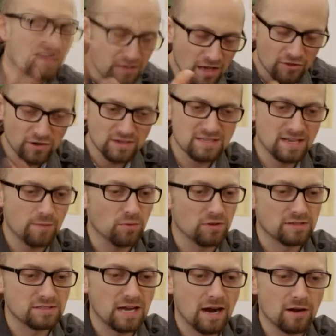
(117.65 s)
Another example
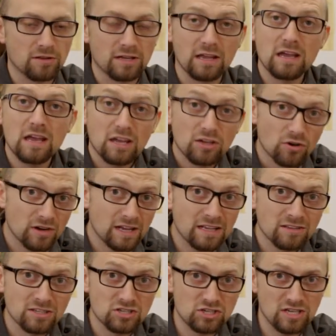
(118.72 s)
entirely. You're an
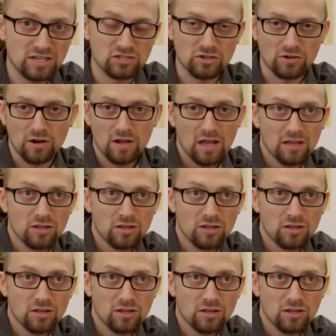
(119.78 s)
English teacher.